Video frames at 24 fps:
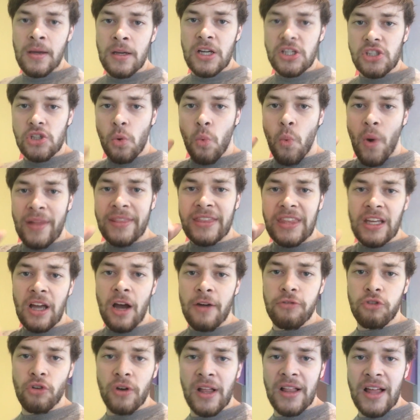Because the one thing
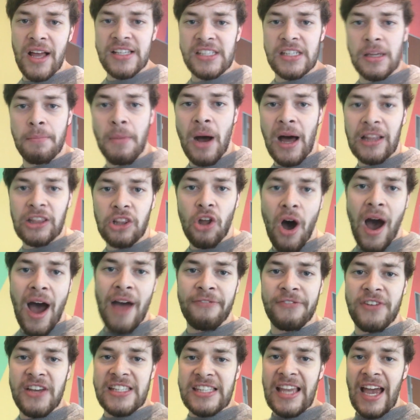I've realized in my
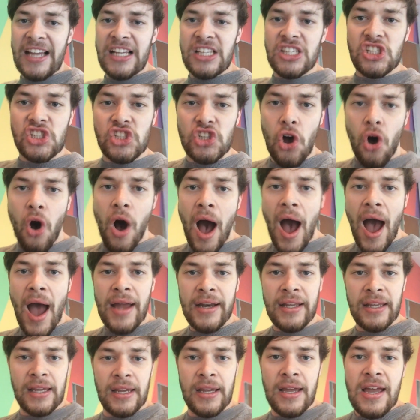life is
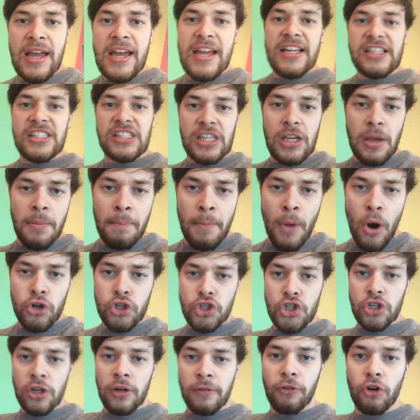anxiety is the
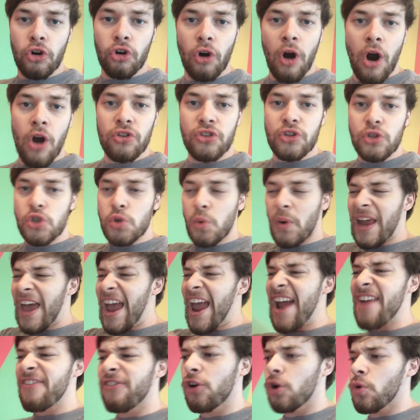emotion of growth. It's
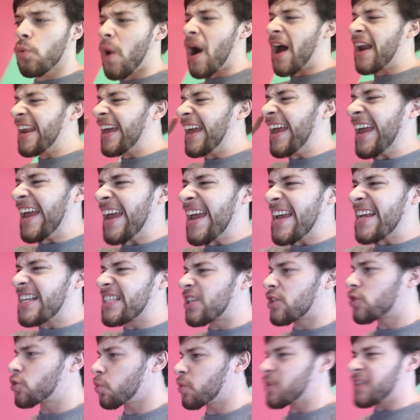what everyone
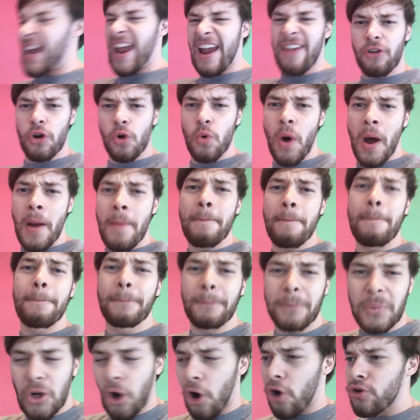aches. It's what everyone
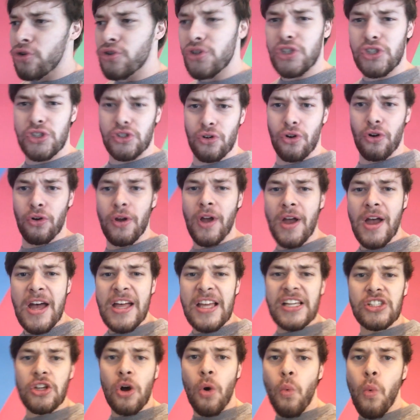goes through.
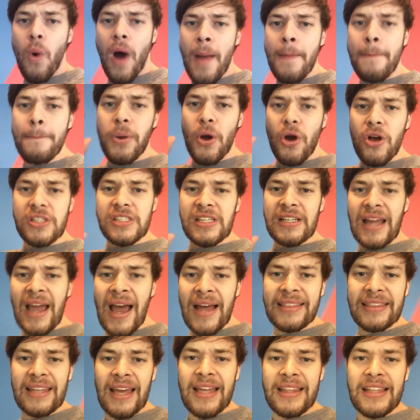There's not one person
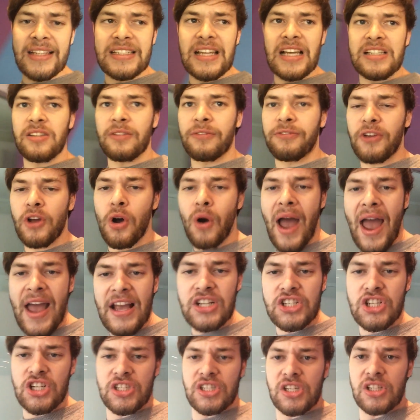out there that doesn't feel
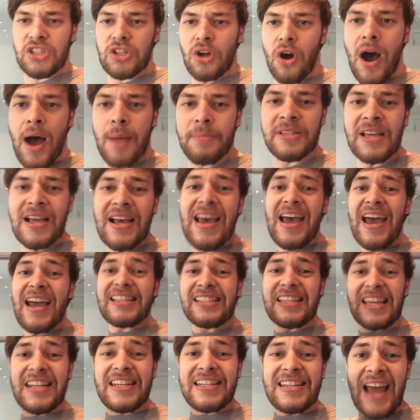anxious at times.
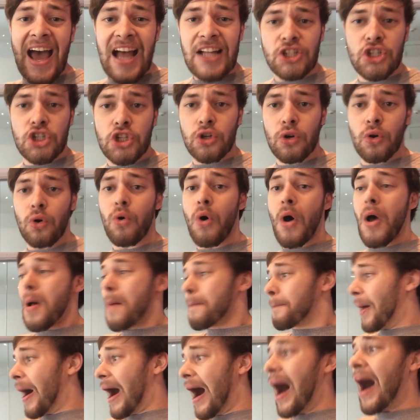It's a natural
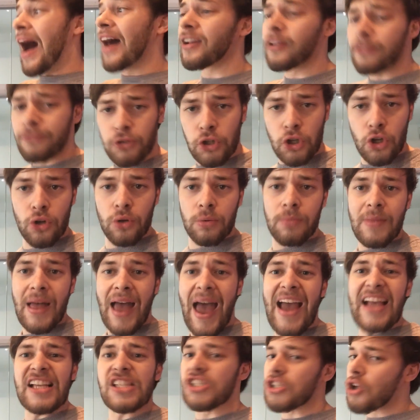part of you.
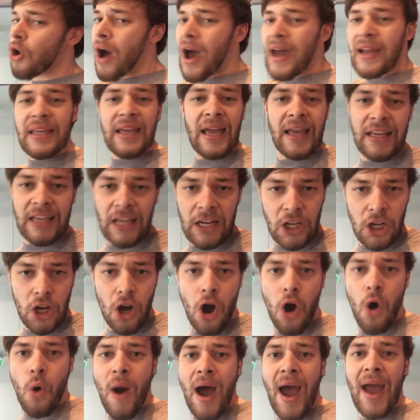Anxiety ain't going to
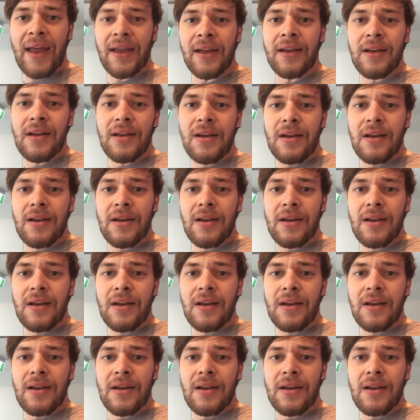go away.